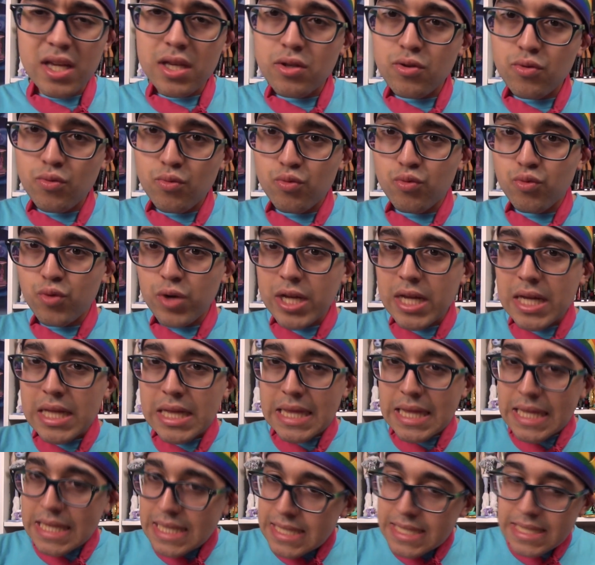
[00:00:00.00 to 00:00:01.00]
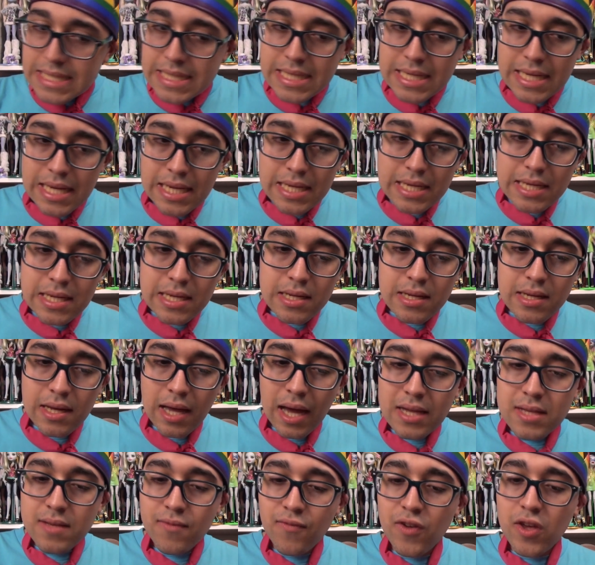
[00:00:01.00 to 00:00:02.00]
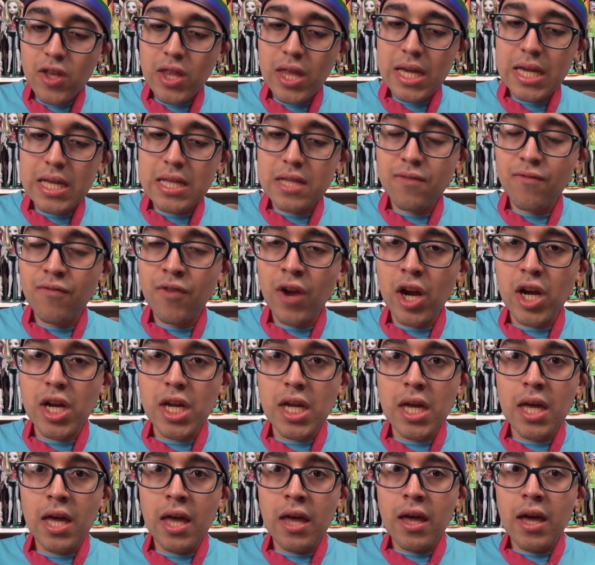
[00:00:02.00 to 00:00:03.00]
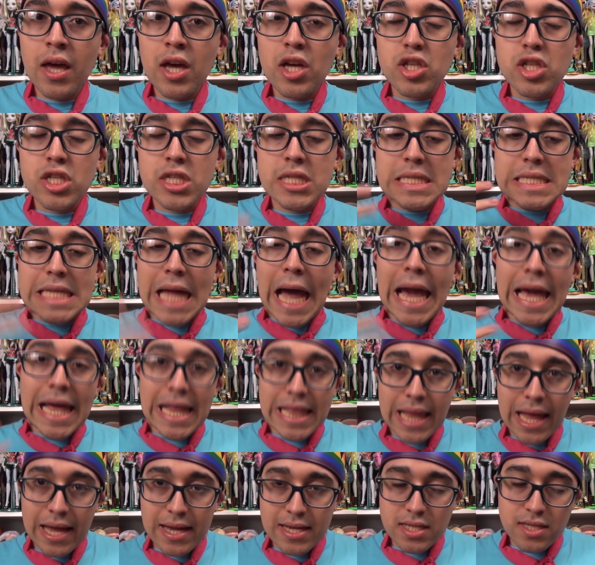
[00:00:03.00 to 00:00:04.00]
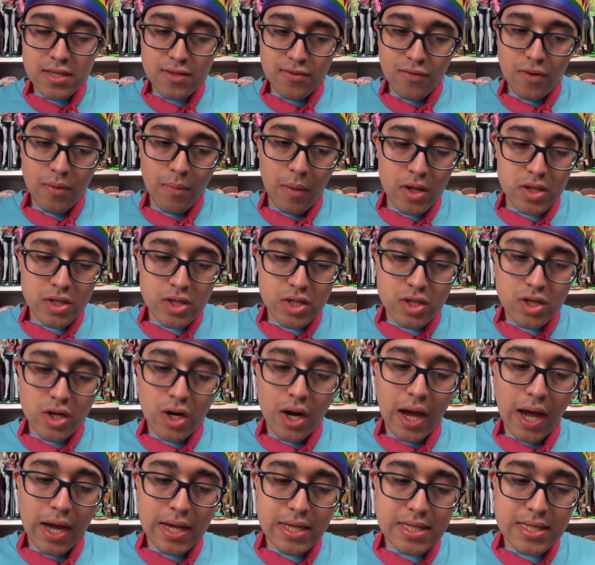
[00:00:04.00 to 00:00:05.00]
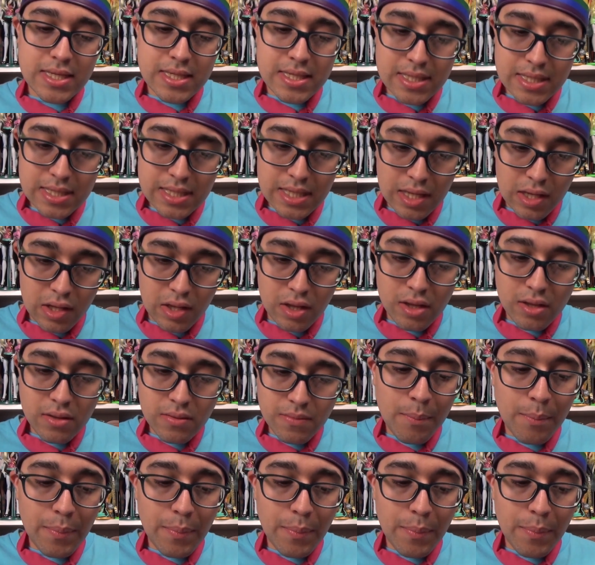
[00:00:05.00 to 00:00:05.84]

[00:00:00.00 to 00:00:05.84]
is realistic. I feel like it's very stylized for Monster High still,